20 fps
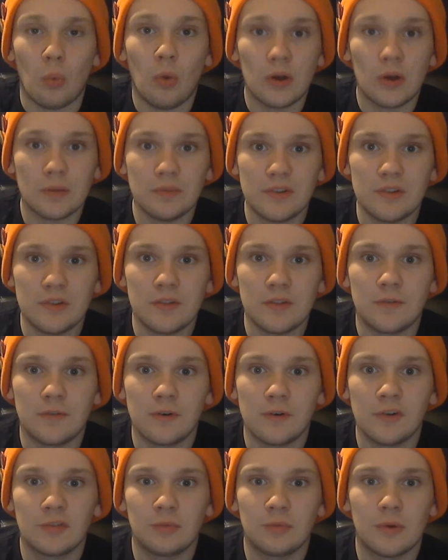Welcome to In the
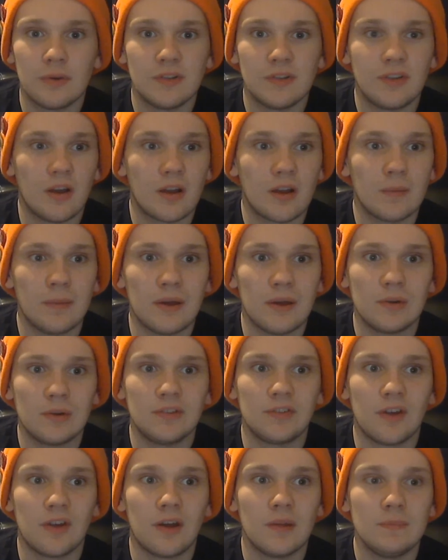Furnace, where we talk about
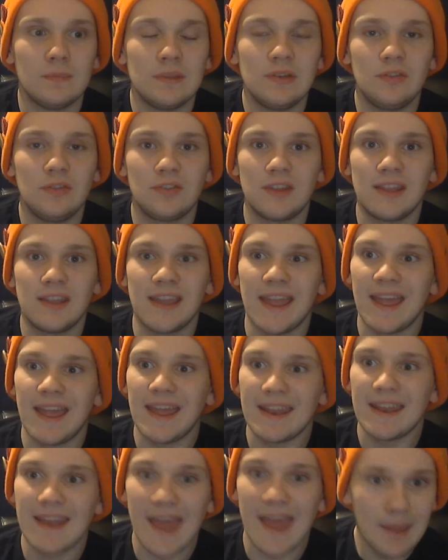what's hot music,
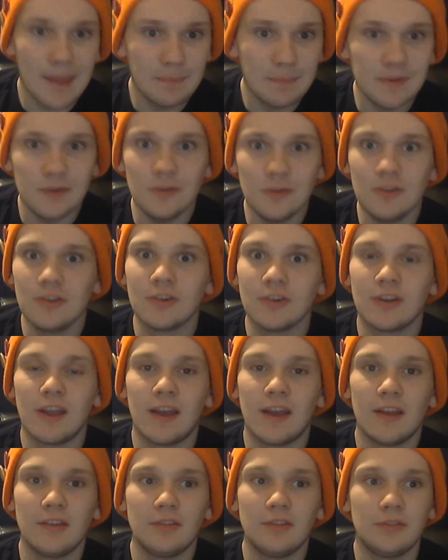and Happy New Year,
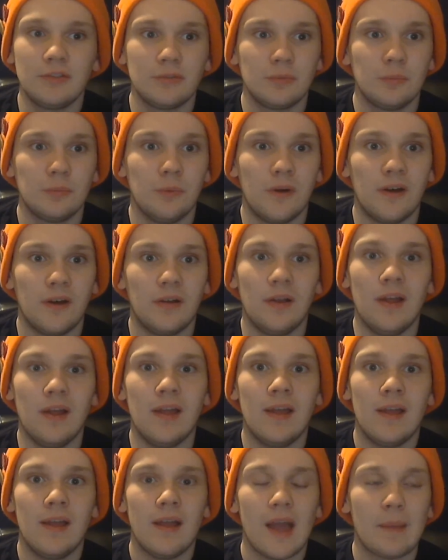guys. Well,
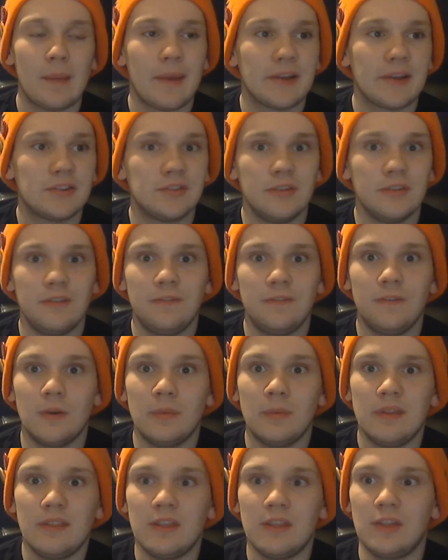I'm actually
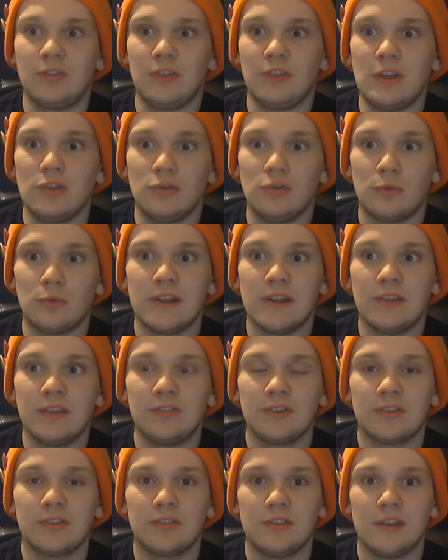filming this in
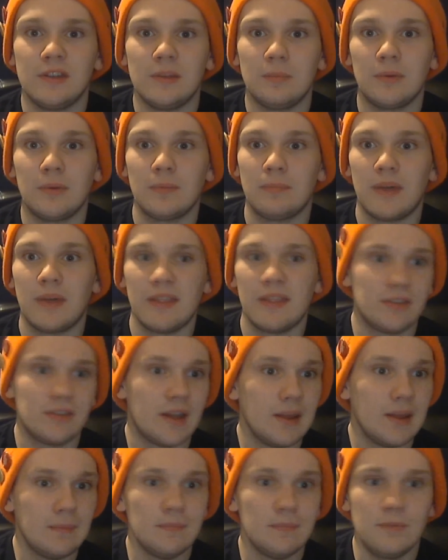2016, but by the
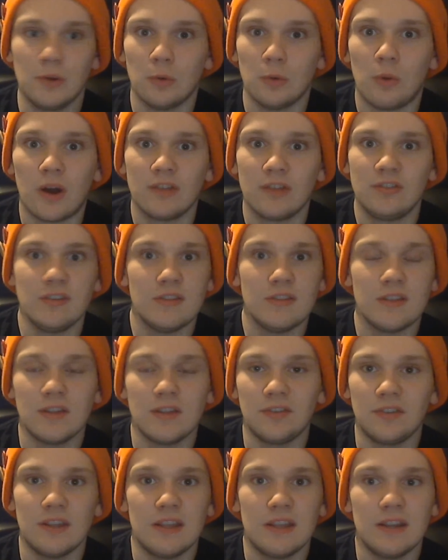time you're watching
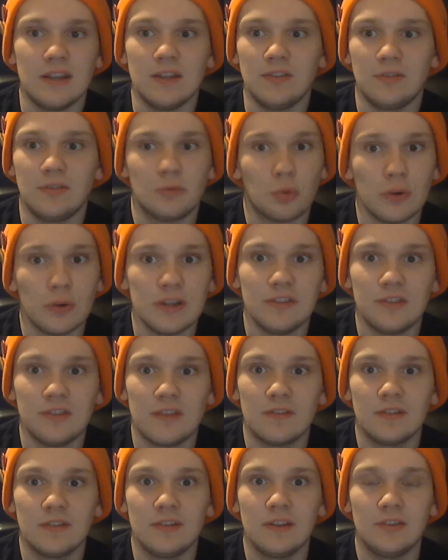this, it is
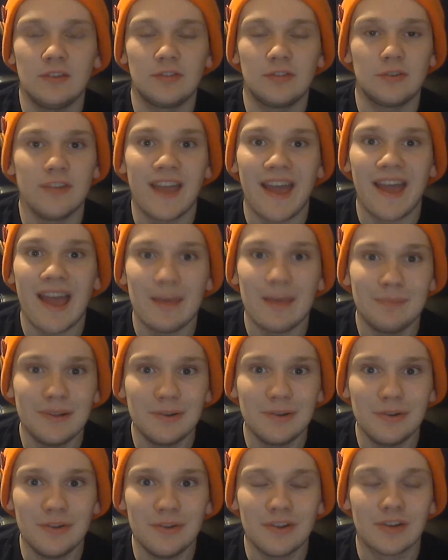2017. So yeah,
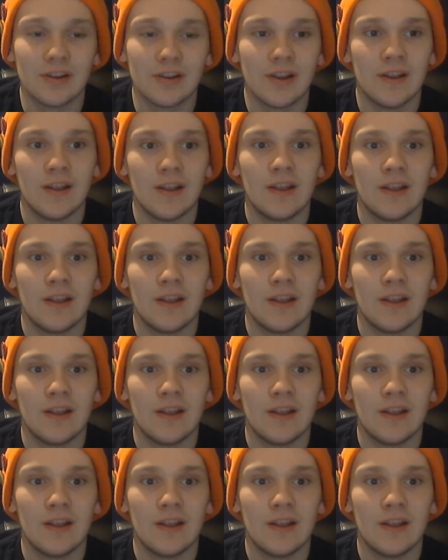Happy New Year.